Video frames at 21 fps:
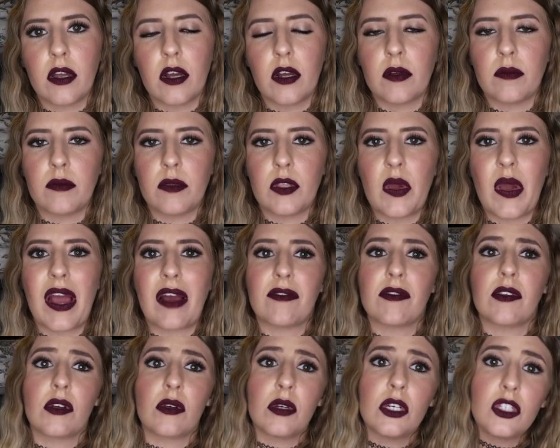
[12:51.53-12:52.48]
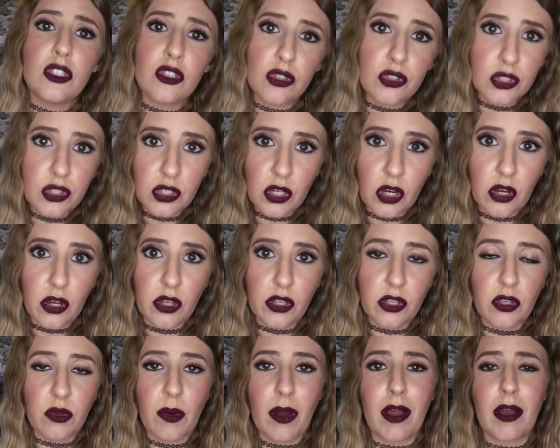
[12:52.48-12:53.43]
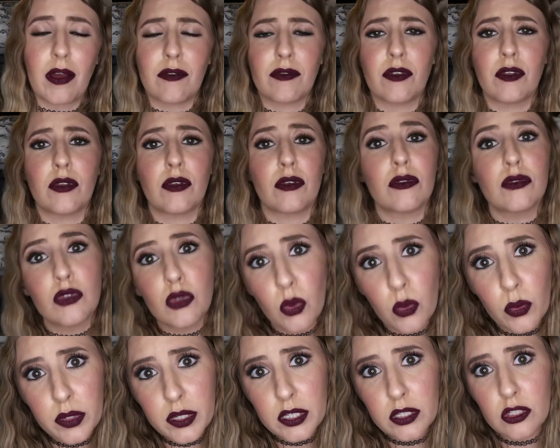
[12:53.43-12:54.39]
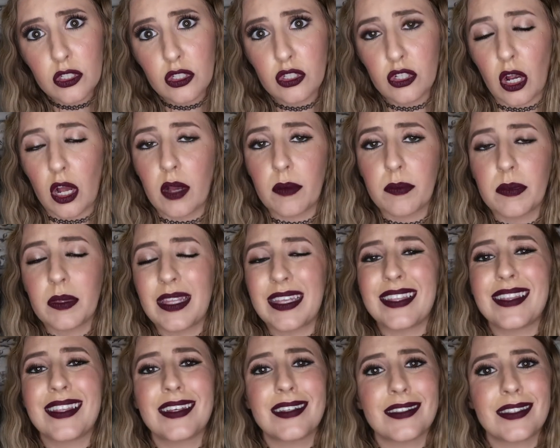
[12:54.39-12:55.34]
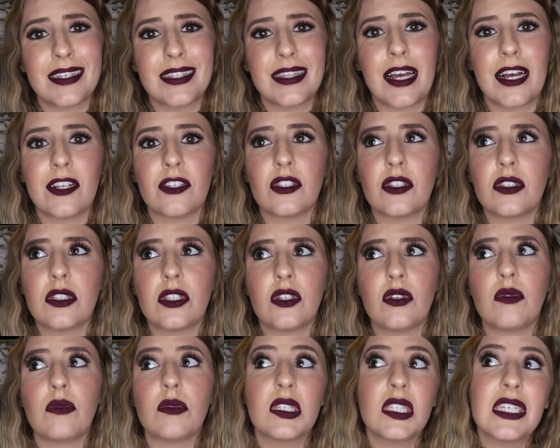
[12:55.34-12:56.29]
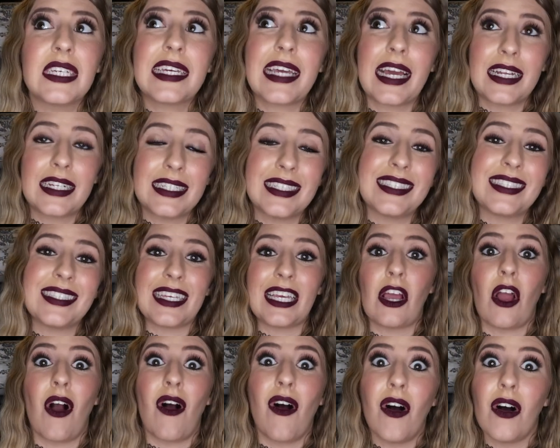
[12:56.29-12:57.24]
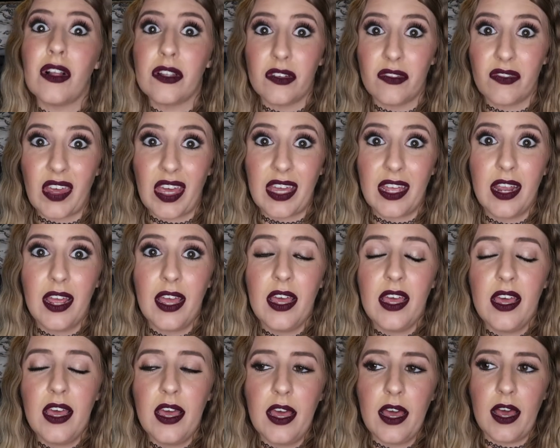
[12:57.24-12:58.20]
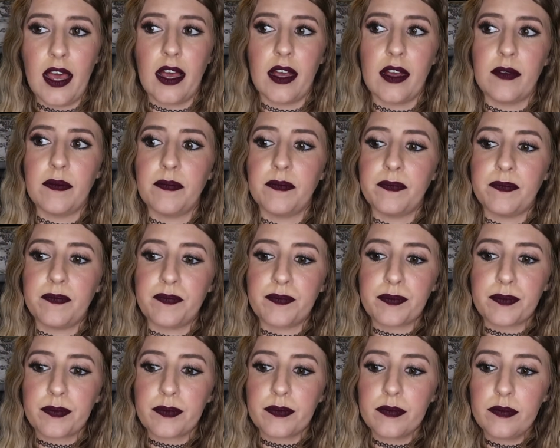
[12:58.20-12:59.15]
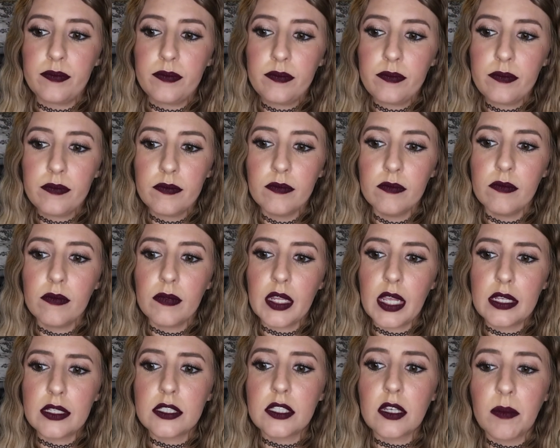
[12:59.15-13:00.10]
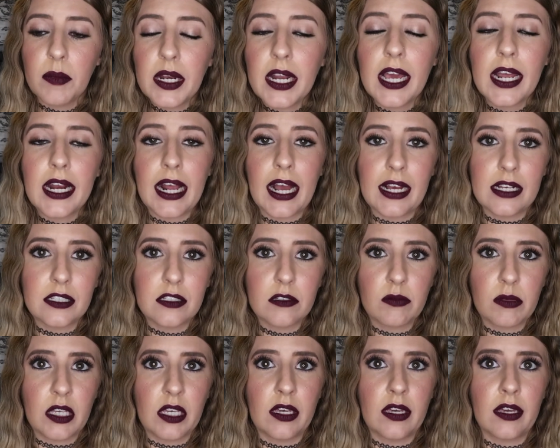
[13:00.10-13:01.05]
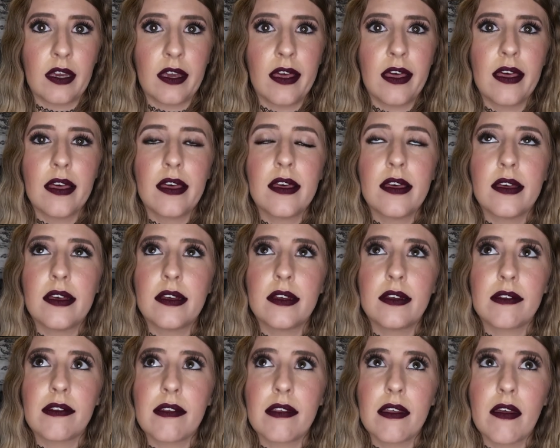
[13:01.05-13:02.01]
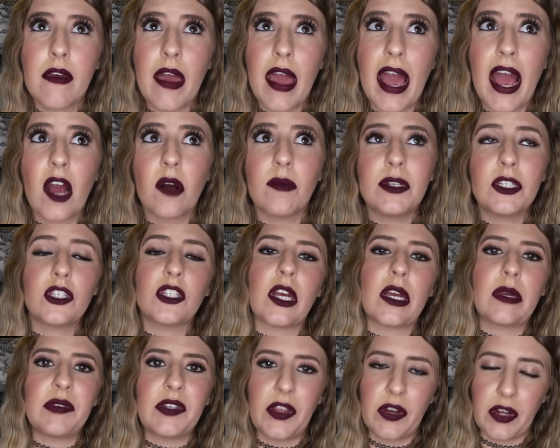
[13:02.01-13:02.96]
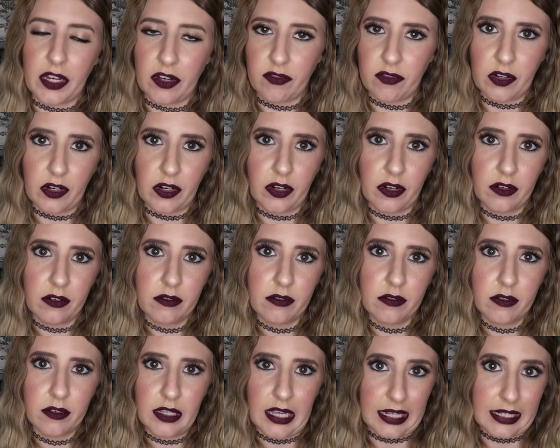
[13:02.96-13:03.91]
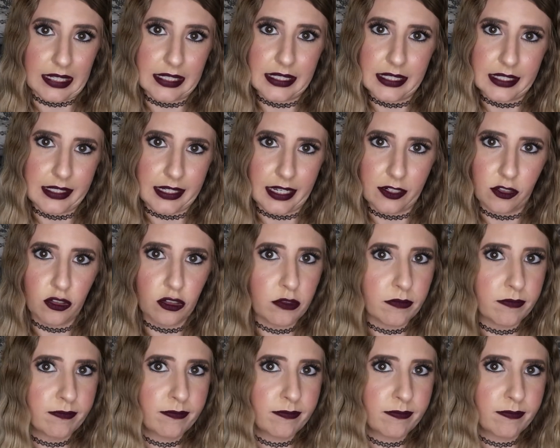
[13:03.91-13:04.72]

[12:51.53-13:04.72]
Um, you have the creature stall, you have the little toy shop, and like things like that. So then you really get to see all of it. Um, Someone had asked me, how much time do you need for Galaxy's Edge?